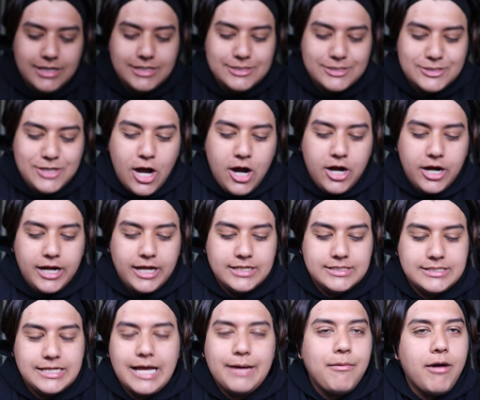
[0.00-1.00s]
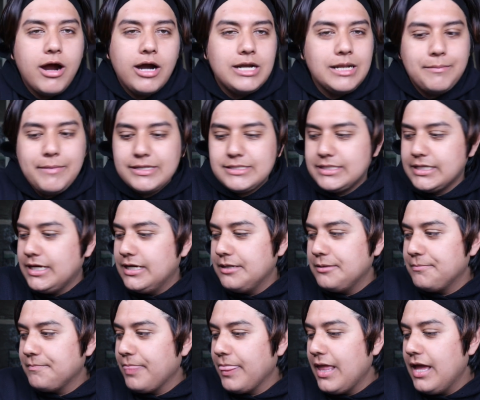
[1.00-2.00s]
Sorry, see, I'm already messing
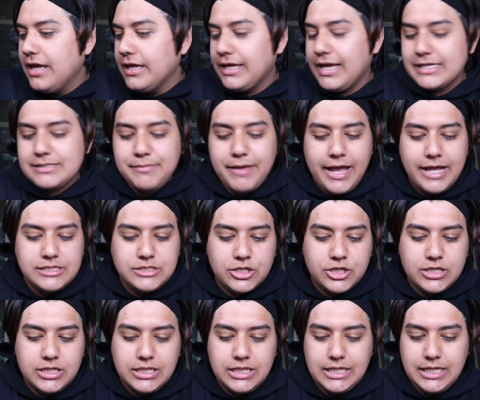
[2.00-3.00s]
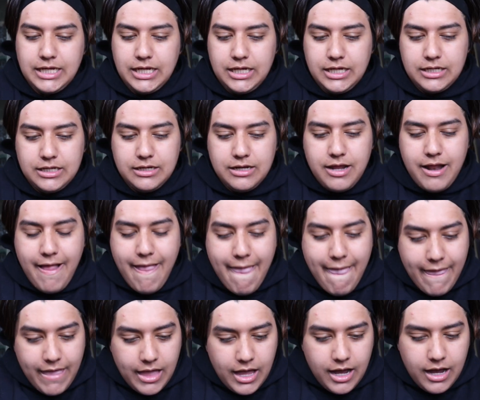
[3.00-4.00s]
up. Yes, my hands are clean.
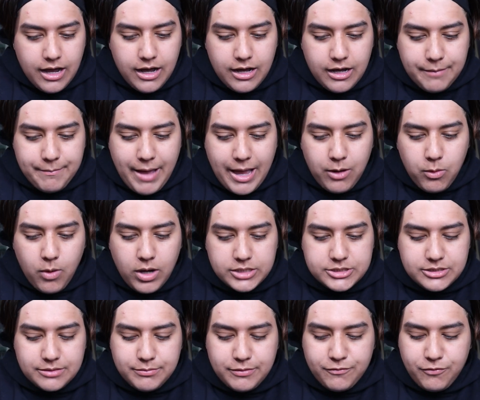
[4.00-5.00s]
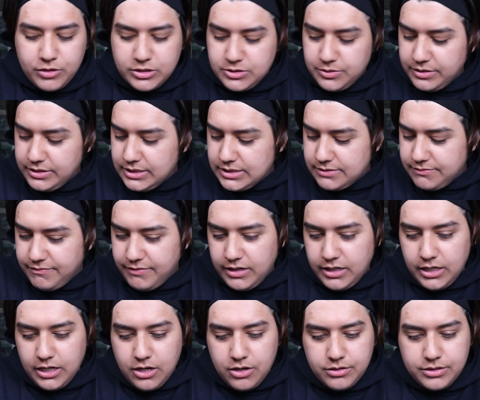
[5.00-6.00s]
I washed them before doing this
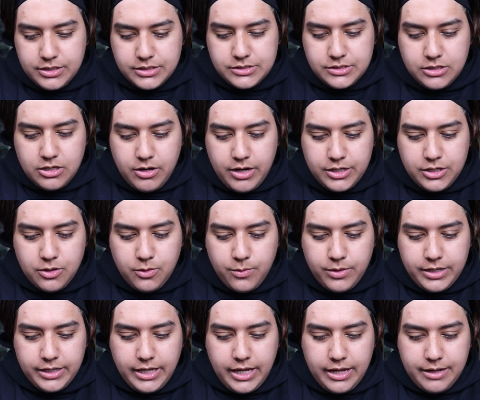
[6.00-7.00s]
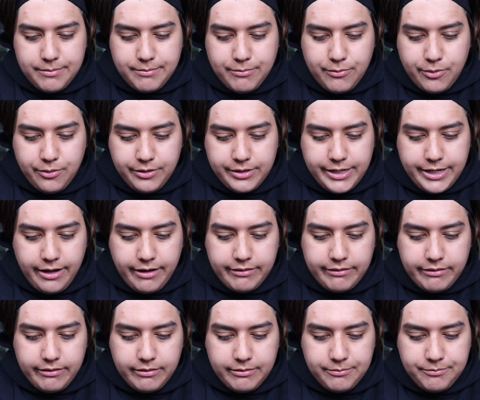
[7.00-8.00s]
video because, you know, I don't want to get more
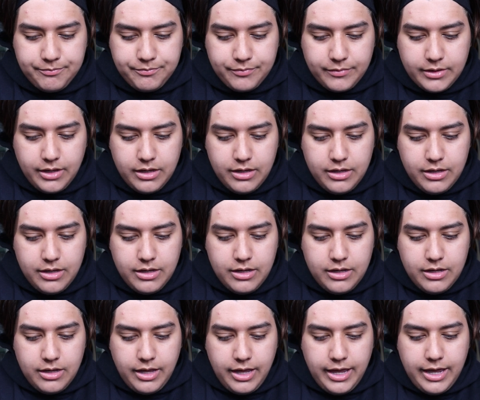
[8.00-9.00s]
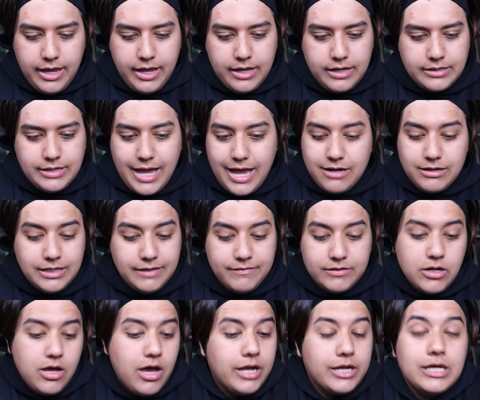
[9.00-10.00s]
acne. And I don't
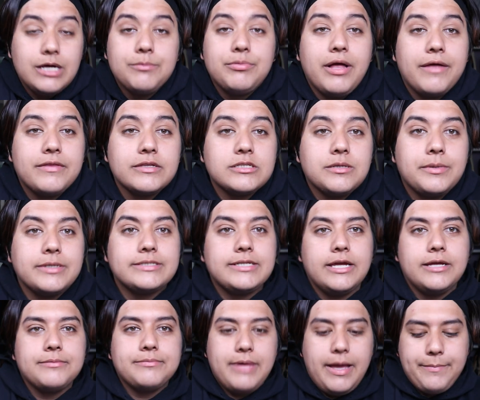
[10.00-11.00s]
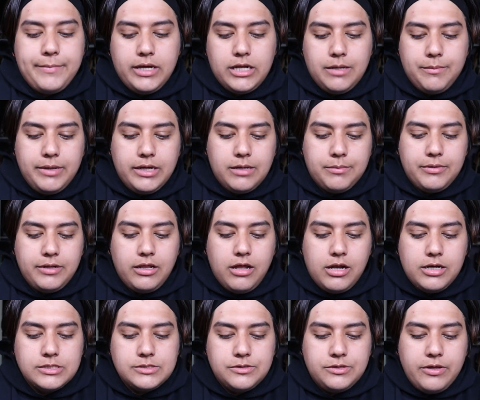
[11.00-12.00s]
even know how to apply this on my skin. I'm going to be completely
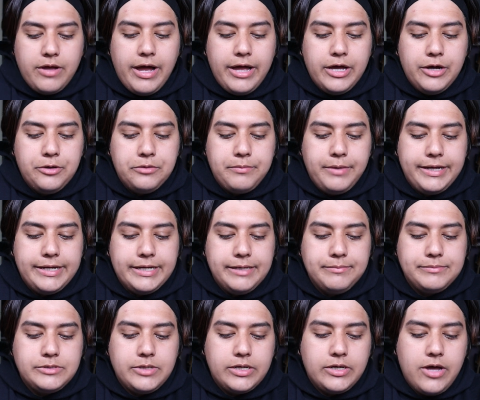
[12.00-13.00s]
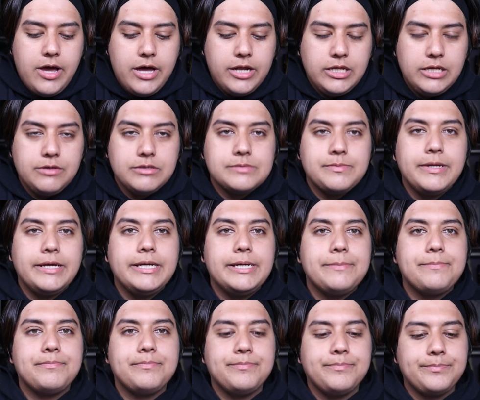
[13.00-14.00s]
honest with you. I own makeup. Do I know how to use
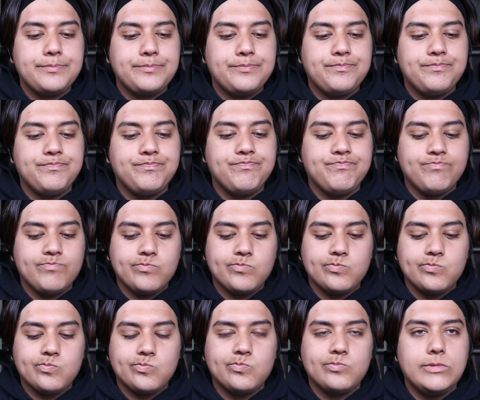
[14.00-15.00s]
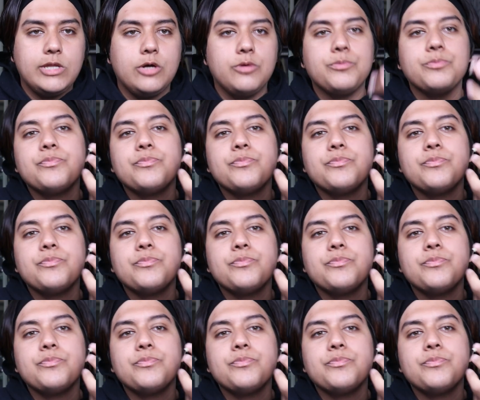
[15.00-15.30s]
makeup? No.